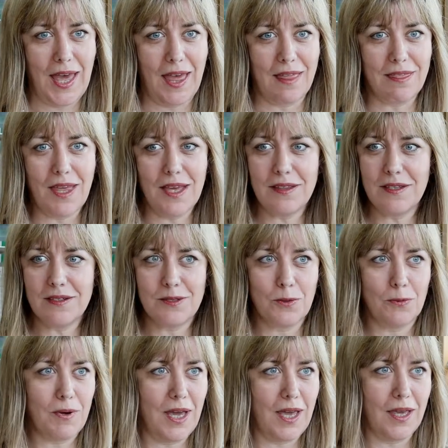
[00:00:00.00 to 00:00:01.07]
And that is
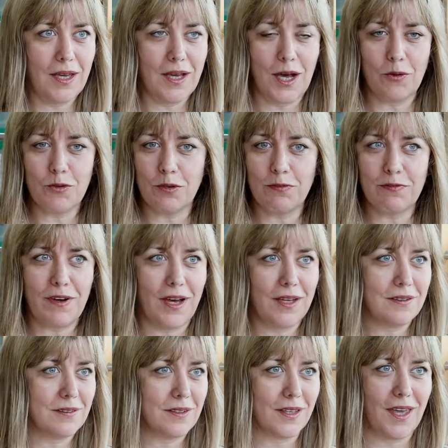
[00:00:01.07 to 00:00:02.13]
the way how you
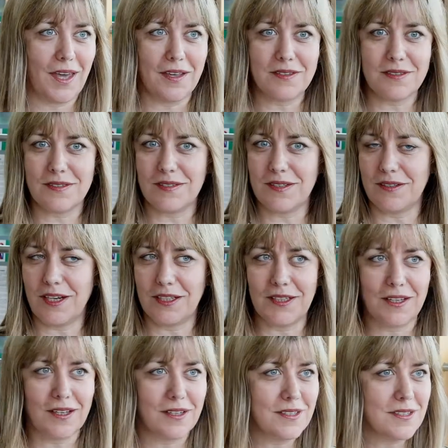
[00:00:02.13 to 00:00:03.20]
fight against
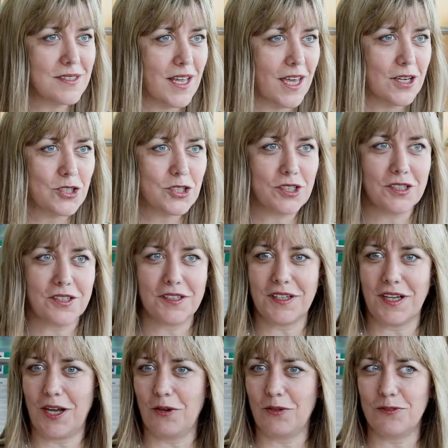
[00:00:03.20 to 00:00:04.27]

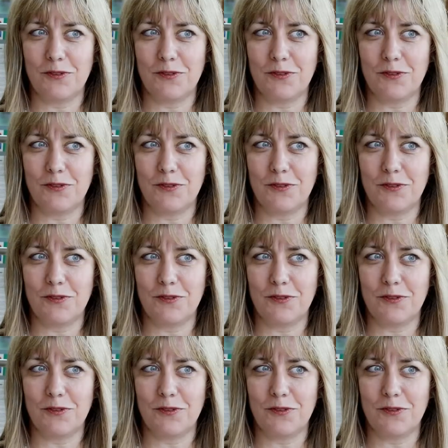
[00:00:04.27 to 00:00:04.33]
radicalization, how